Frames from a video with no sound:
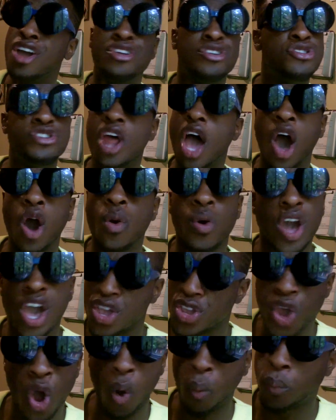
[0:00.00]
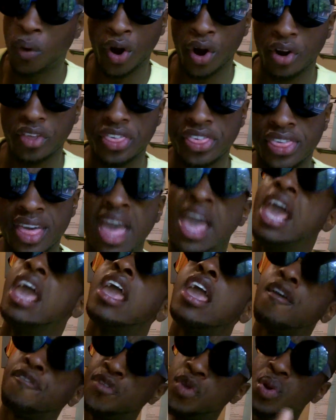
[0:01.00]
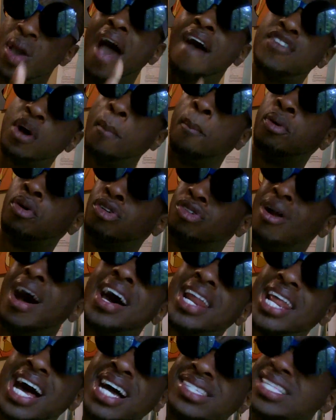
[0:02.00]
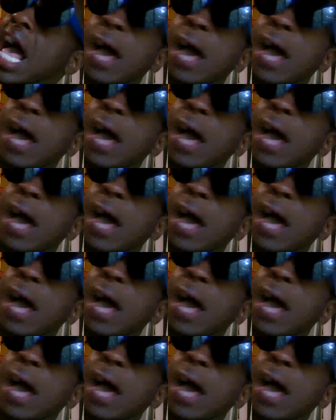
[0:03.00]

Know your worth. If you have a product,